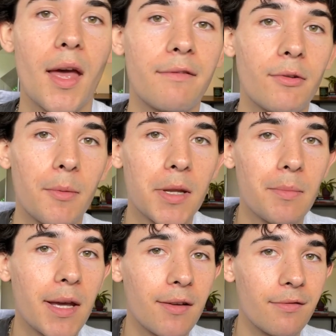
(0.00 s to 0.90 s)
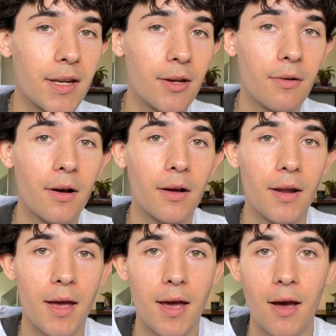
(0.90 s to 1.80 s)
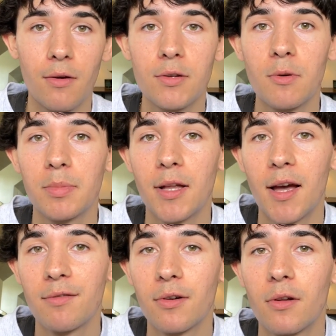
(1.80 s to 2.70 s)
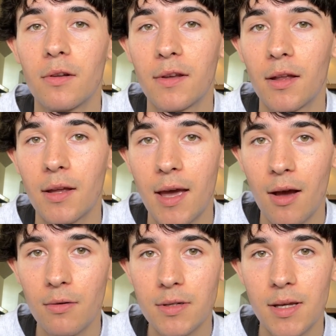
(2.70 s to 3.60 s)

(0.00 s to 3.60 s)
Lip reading: If you want me to make a video on how to apply for a wholesale account